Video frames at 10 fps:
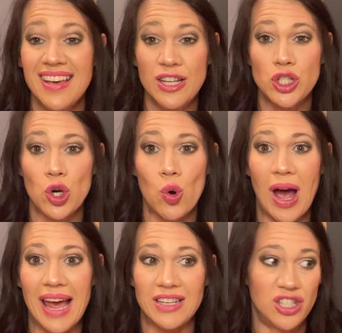So
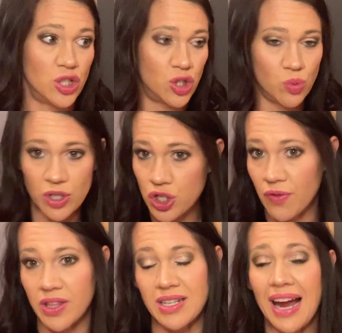I just switched
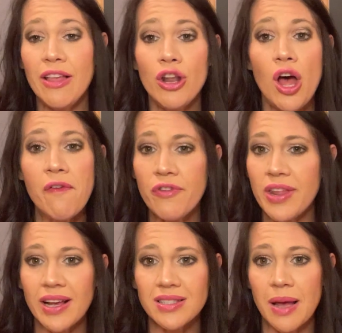over the Tylenol for the
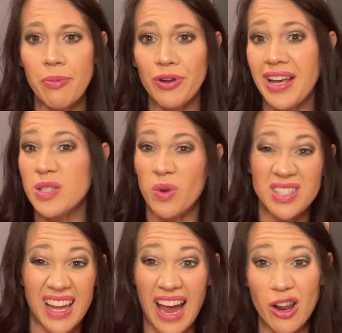next couple days once
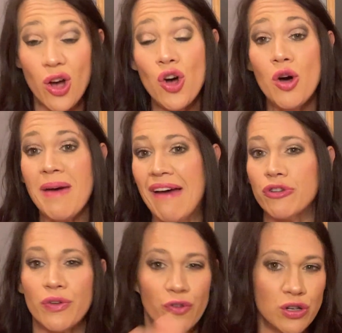I got home after
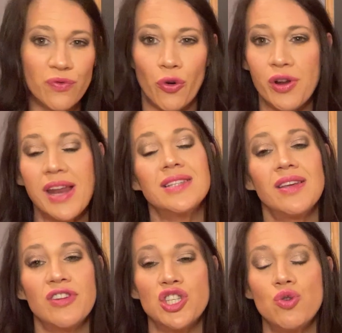the first 48 to
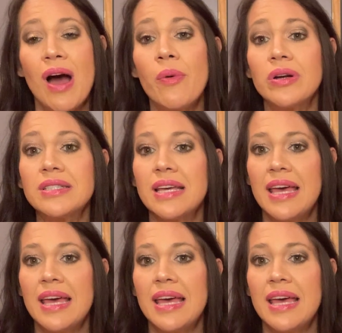72 hours.